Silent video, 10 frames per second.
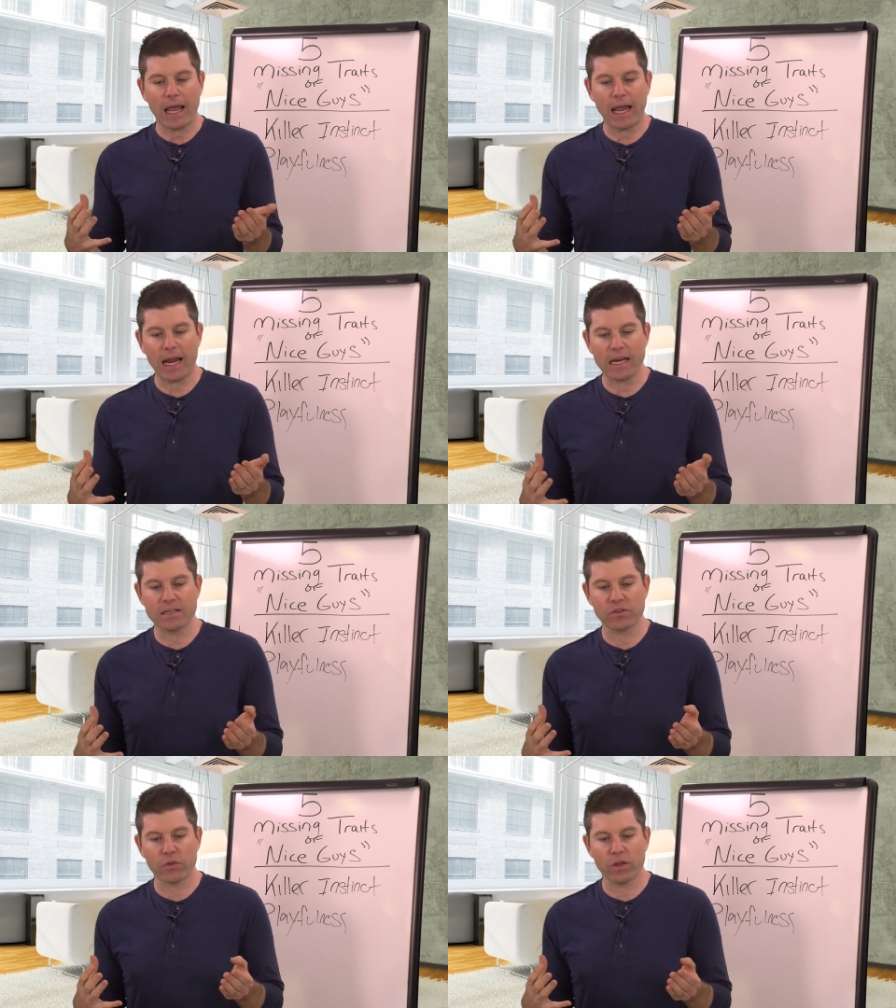
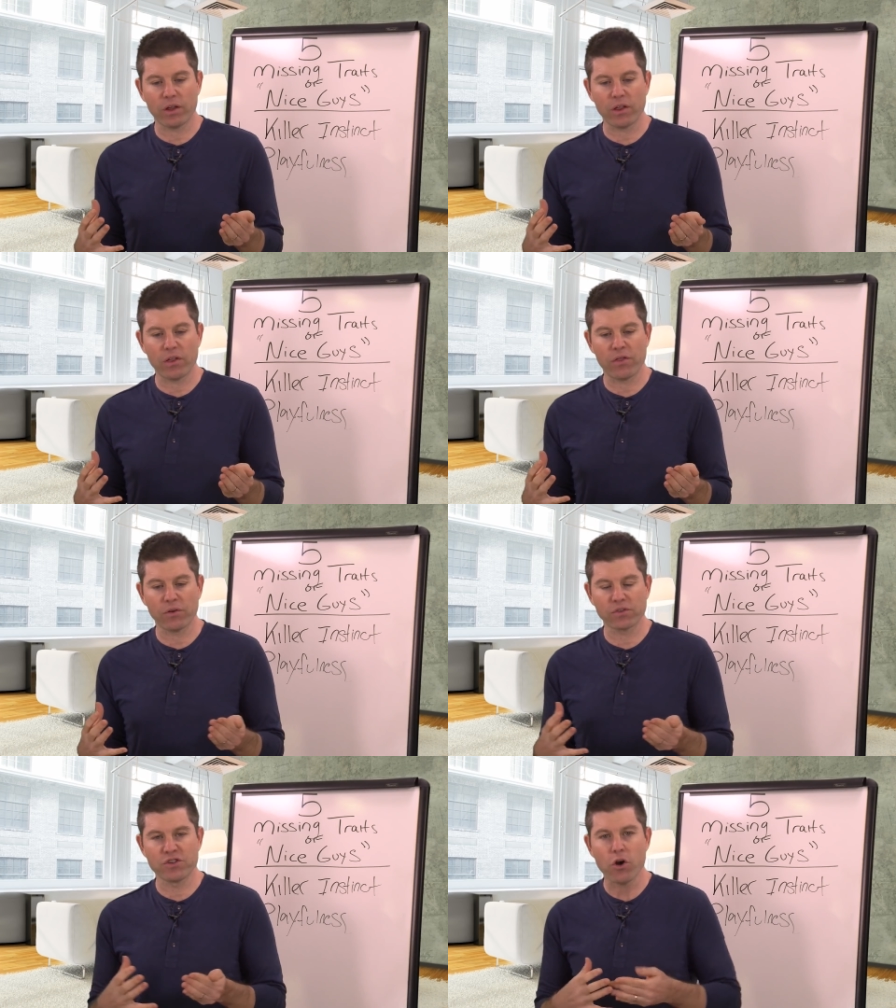and
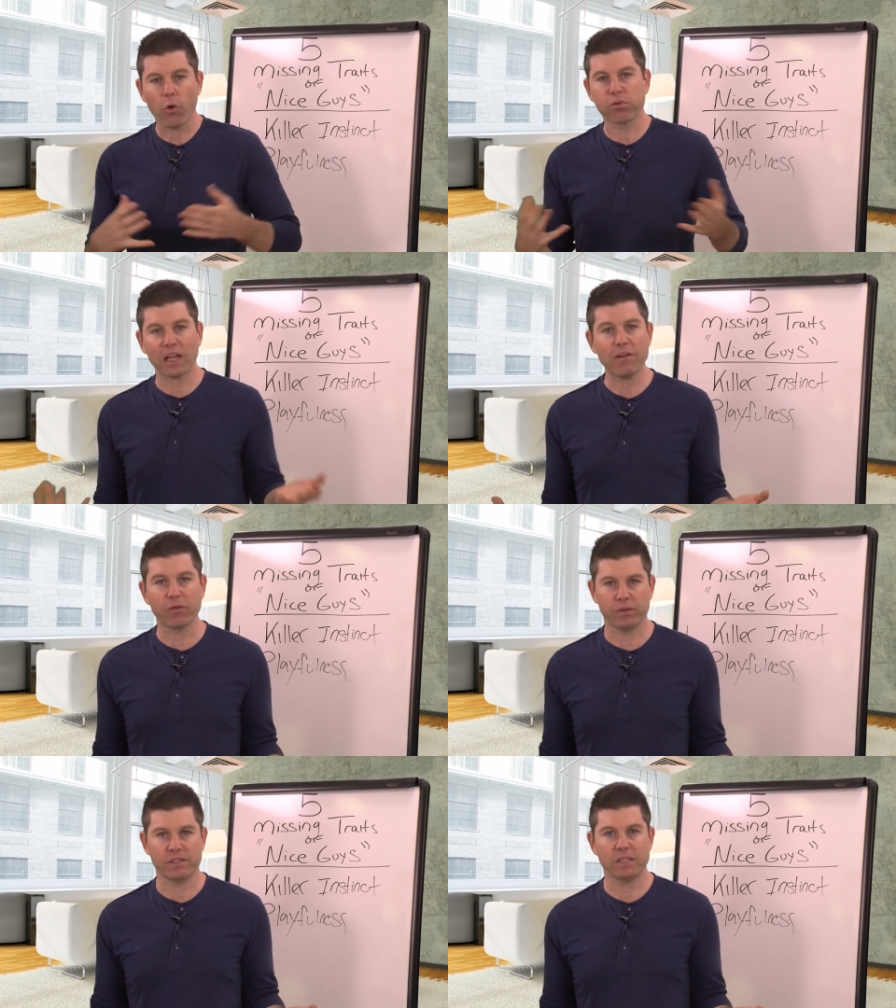there's no
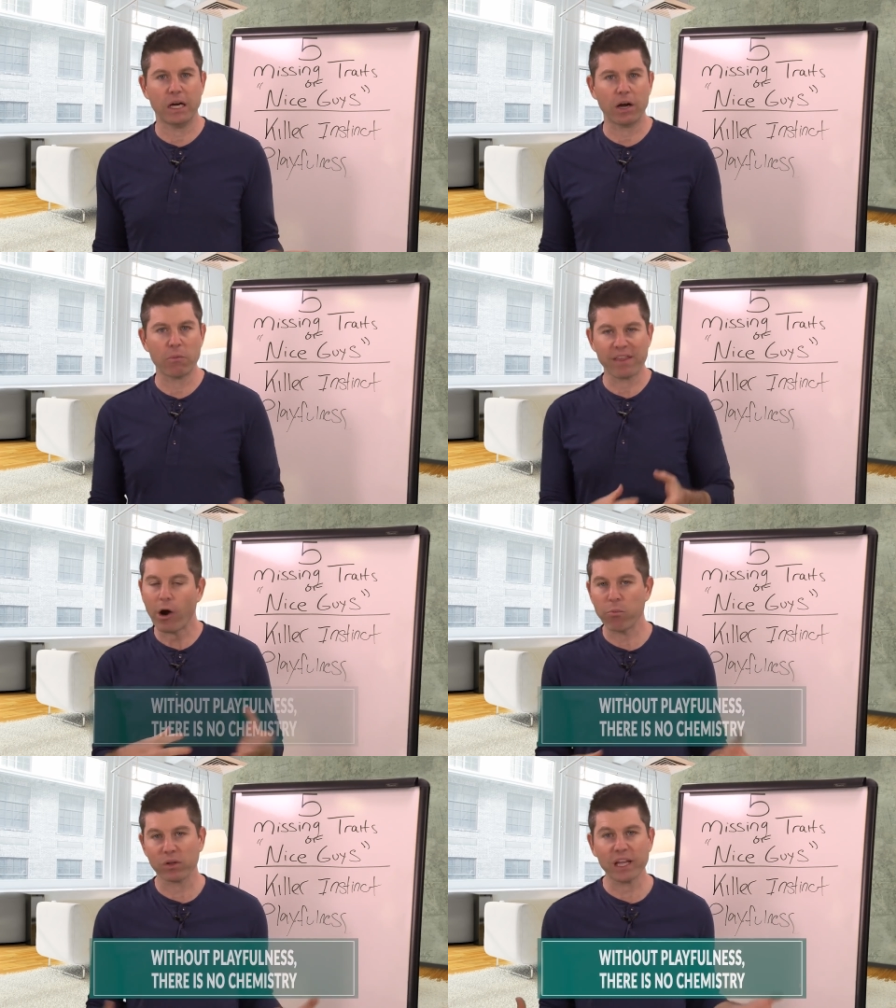playfulness there. And
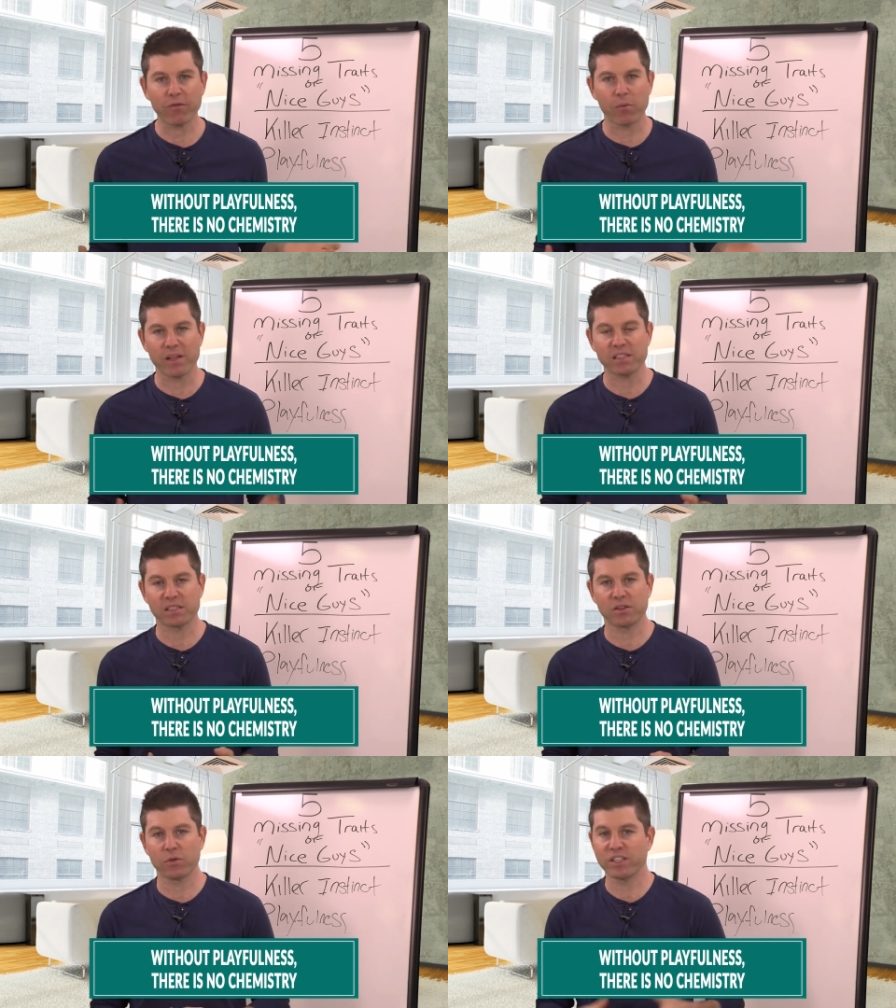without
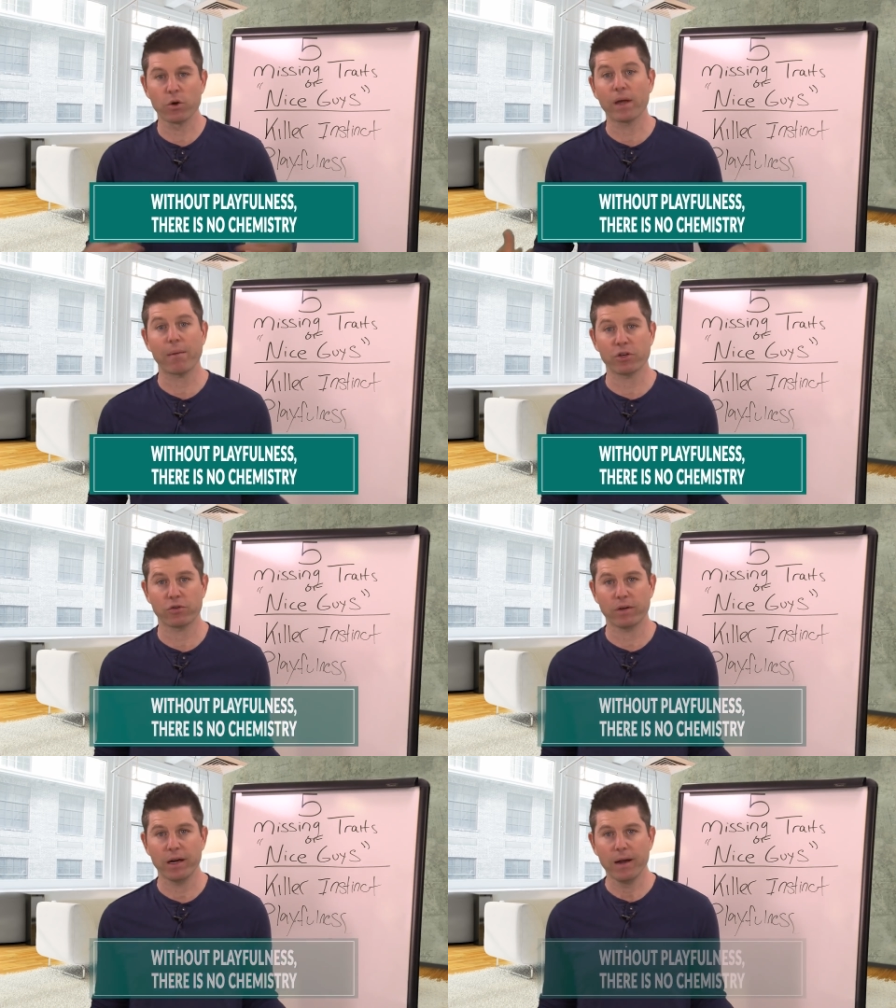playfulness, there is no
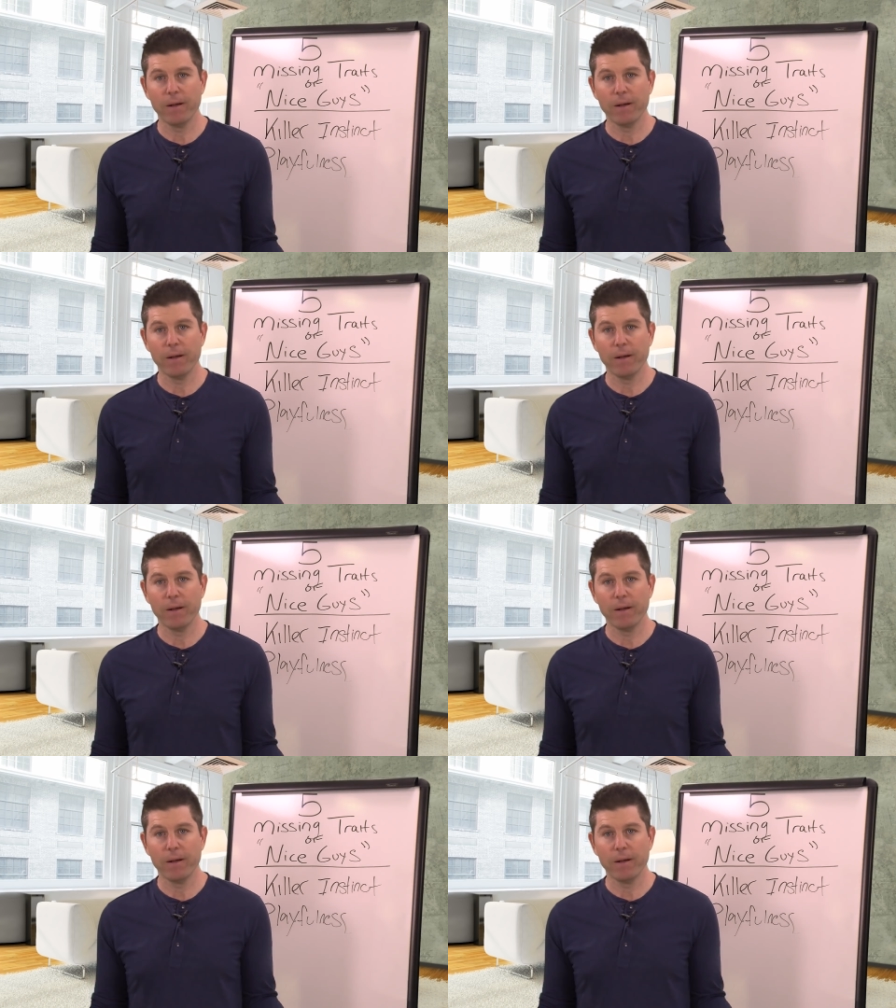chemistry.